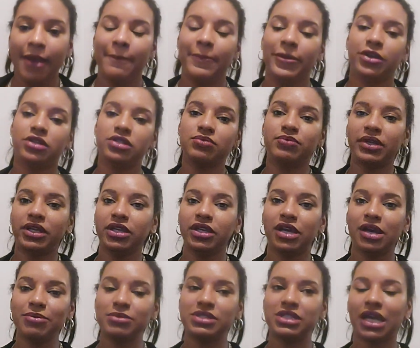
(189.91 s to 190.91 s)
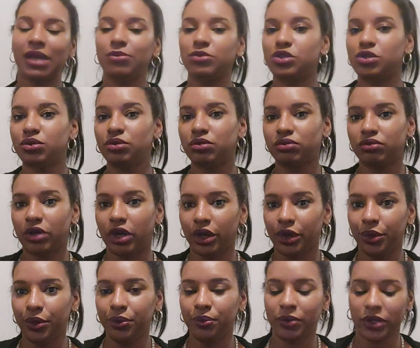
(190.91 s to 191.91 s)
Because when it comes time to
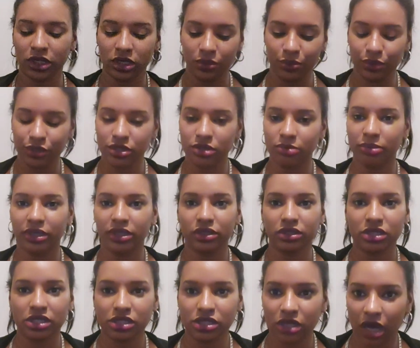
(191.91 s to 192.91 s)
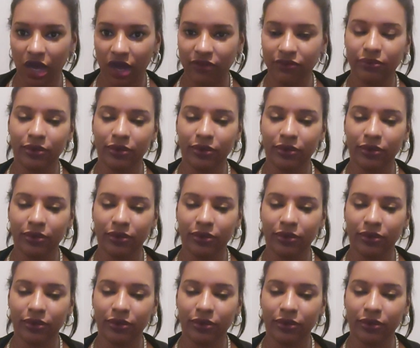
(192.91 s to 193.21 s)
grow, when you want to bring on staff,